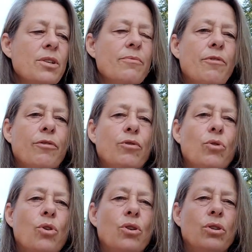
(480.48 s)

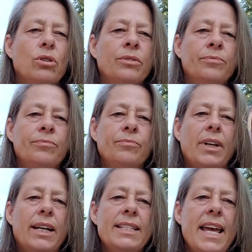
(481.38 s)
floral
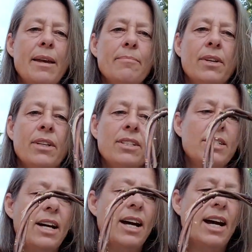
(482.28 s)
tape
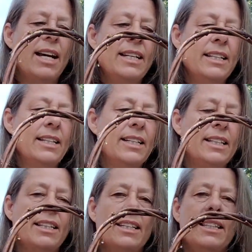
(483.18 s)
to hide
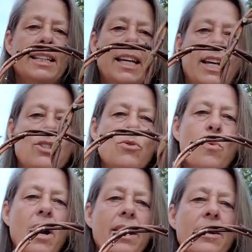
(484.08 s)
the gauged
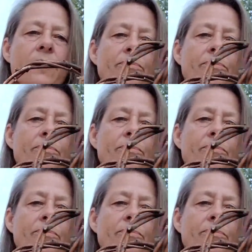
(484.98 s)
wire.